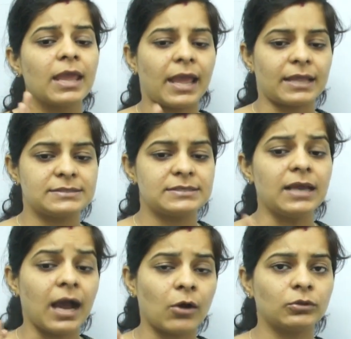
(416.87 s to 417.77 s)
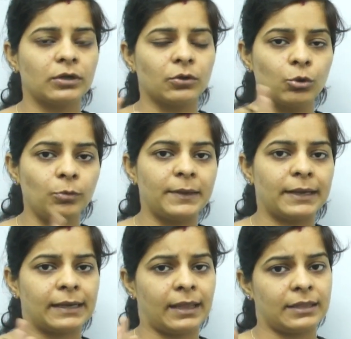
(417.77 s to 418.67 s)
and see how the grouped
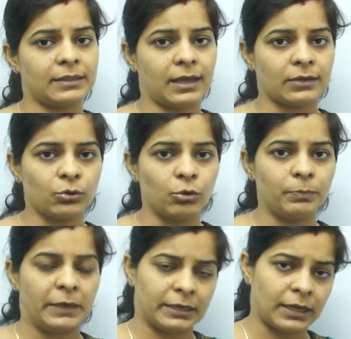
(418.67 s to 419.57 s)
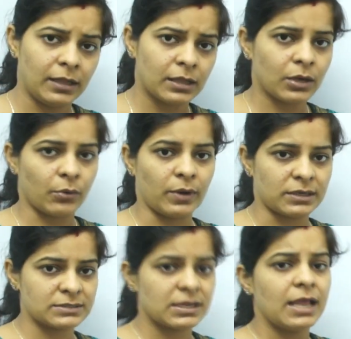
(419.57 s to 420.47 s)
data and the ungrouped data
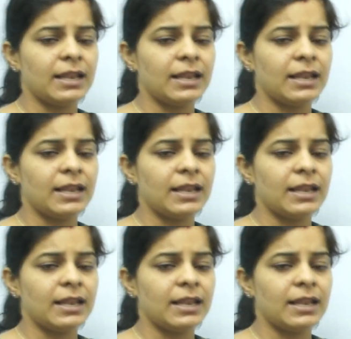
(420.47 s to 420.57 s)
works.